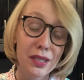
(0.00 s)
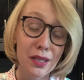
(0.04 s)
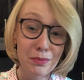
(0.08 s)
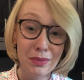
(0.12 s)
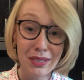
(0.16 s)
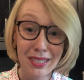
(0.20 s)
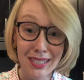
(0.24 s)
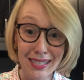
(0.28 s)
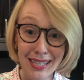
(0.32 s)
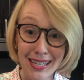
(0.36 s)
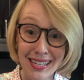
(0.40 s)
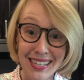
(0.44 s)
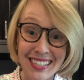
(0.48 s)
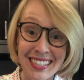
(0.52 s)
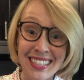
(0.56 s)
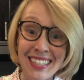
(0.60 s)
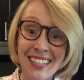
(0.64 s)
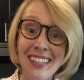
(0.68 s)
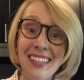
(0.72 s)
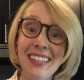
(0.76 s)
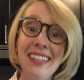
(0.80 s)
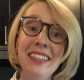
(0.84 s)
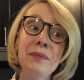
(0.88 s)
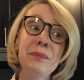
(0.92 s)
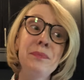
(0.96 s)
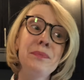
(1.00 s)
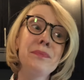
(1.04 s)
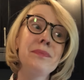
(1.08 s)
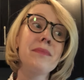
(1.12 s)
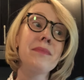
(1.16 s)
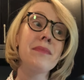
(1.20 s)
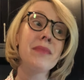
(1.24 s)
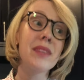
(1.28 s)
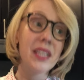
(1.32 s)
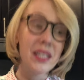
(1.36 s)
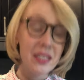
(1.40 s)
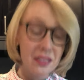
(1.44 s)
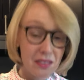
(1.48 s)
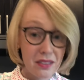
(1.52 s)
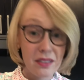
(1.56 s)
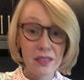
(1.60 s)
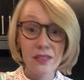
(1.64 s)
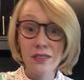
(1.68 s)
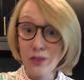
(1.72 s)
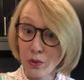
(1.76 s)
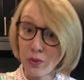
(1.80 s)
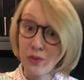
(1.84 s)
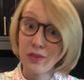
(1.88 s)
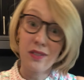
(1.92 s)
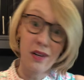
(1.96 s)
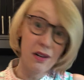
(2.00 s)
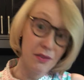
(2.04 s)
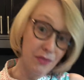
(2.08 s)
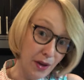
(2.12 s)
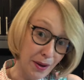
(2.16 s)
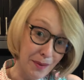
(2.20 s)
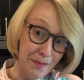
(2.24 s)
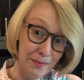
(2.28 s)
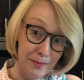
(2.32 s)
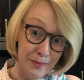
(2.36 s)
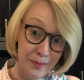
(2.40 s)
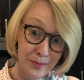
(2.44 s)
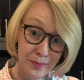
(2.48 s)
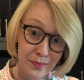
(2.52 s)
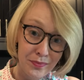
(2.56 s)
I'm just saying it's gonna soak stuff up.